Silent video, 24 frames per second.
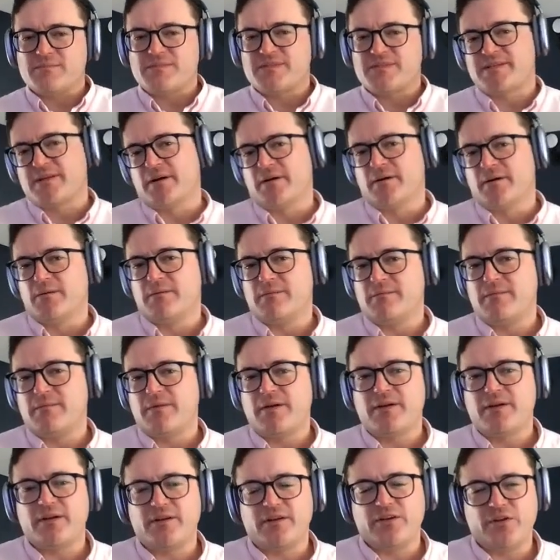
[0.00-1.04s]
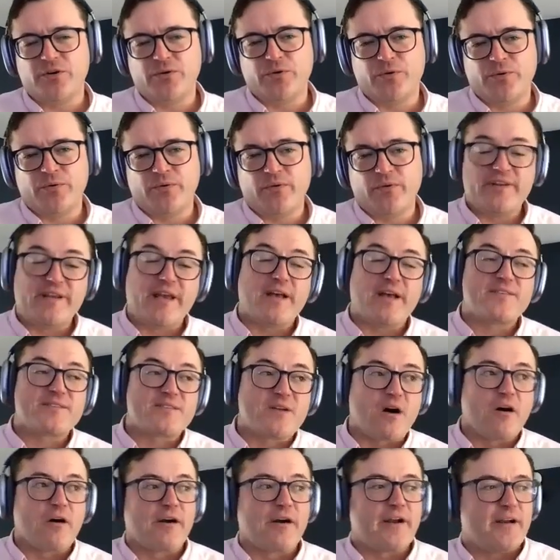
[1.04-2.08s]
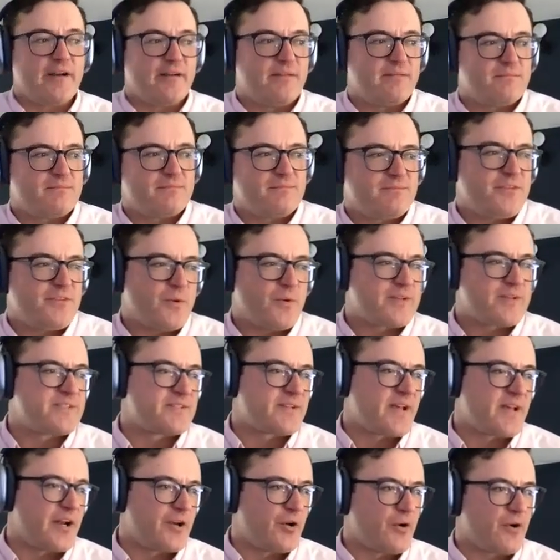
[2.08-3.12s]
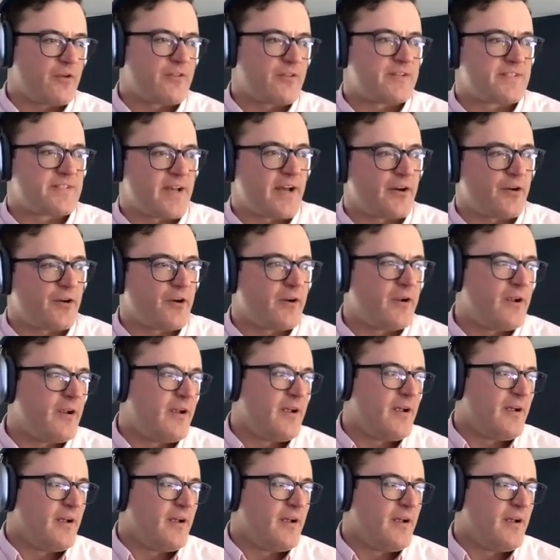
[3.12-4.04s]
So you, yes, are a UX designer, you're the designer